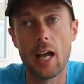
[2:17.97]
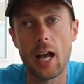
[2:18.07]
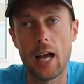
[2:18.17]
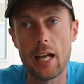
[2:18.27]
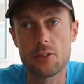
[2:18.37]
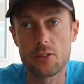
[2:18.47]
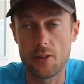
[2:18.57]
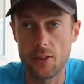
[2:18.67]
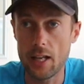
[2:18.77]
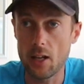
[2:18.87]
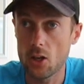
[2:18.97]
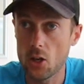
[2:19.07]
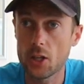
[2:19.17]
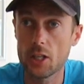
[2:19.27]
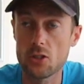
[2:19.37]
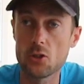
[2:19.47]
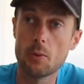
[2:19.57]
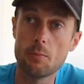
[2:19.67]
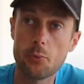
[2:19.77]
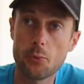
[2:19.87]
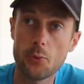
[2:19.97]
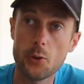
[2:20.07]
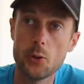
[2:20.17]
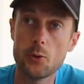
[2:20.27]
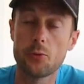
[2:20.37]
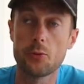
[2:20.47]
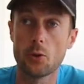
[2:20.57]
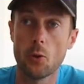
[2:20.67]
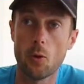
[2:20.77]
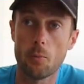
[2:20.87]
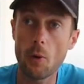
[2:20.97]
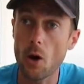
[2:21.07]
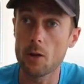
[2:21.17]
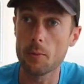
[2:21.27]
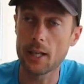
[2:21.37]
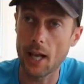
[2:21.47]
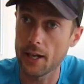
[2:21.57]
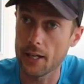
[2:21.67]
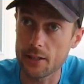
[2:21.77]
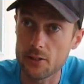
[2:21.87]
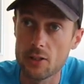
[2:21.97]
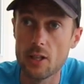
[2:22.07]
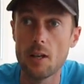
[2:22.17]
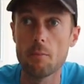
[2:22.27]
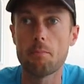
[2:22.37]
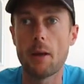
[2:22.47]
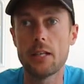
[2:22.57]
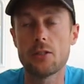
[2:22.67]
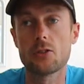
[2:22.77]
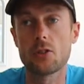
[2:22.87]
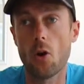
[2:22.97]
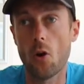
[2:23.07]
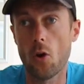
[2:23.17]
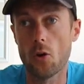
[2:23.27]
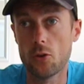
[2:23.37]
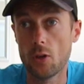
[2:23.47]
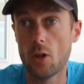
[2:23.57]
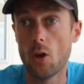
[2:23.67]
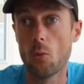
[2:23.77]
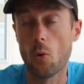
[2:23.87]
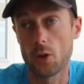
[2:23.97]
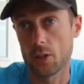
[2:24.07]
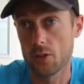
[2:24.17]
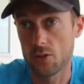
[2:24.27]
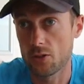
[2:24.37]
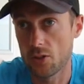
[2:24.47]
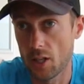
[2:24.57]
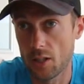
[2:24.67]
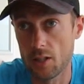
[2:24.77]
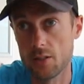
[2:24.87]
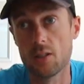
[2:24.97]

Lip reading: and they are looking to improve your biomechanics based on what are considered